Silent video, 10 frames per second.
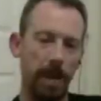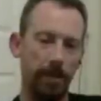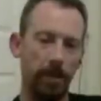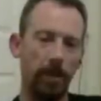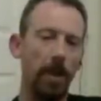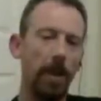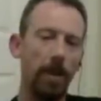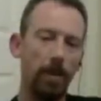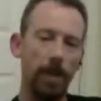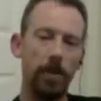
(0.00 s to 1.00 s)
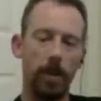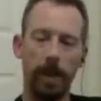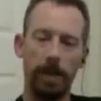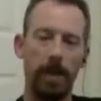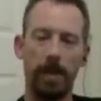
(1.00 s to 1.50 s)
level. Mm-hmm. We're
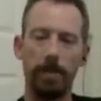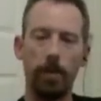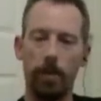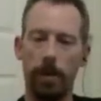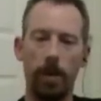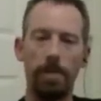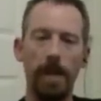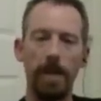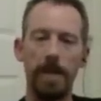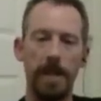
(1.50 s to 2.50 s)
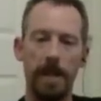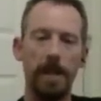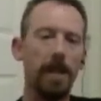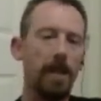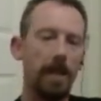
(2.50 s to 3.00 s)
talking about the poorer
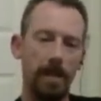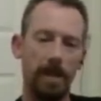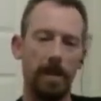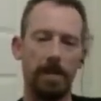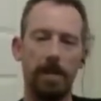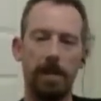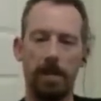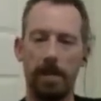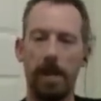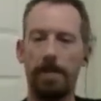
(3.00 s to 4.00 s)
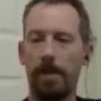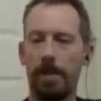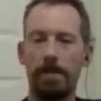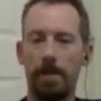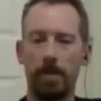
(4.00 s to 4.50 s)
nobility, the the
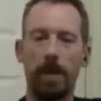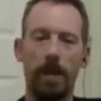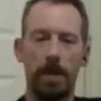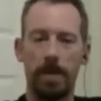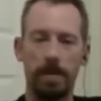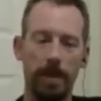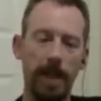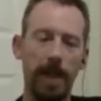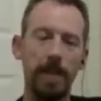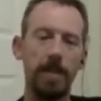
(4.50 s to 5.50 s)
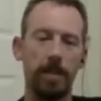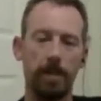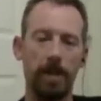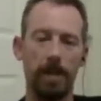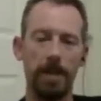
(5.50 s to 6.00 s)
upper middle classes,
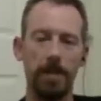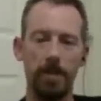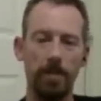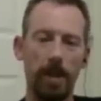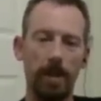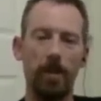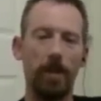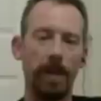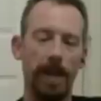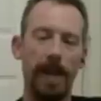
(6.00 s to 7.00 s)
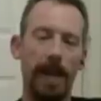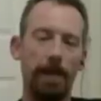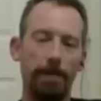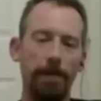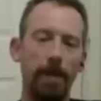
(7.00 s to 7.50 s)
mercantile classes, who are not going to
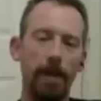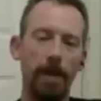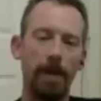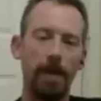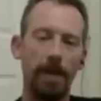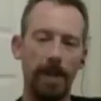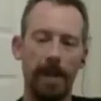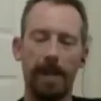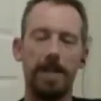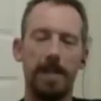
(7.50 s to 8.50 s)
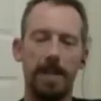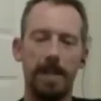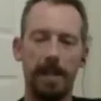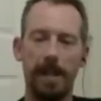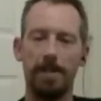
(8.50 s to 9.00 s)
have the
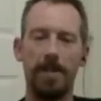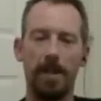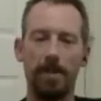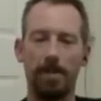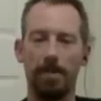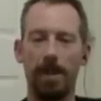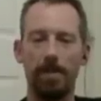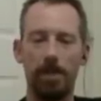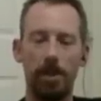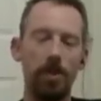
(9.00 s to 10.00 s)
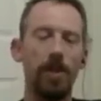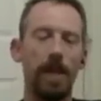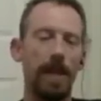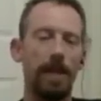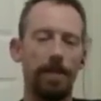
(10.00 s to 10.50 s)
access to the absolute. They would
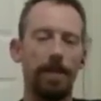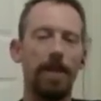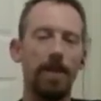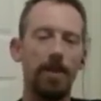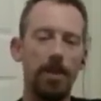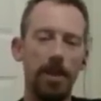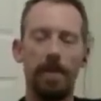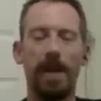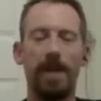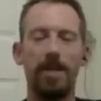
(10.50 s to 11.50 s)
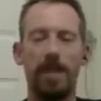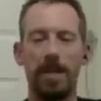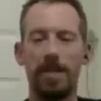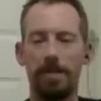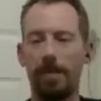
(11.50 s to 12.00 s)
surely have some
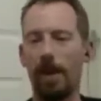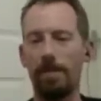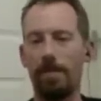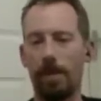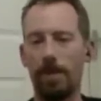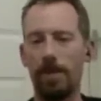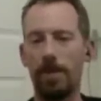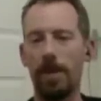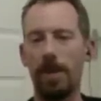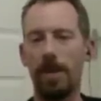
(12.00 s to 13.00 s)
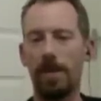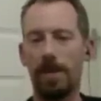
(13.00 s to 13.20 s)
access to fight books. Mm-hmm.